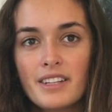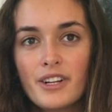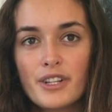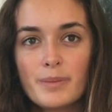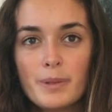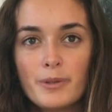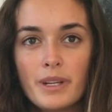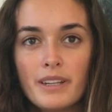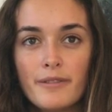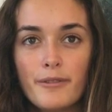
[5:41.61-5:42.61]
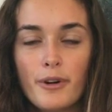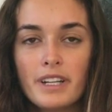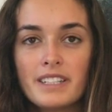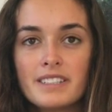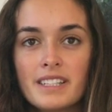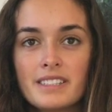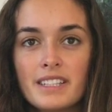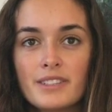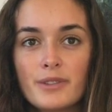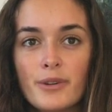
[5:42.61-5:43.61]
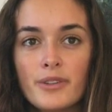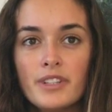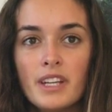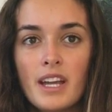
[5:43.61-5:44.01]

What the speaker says: occurs between 40 to 60 years old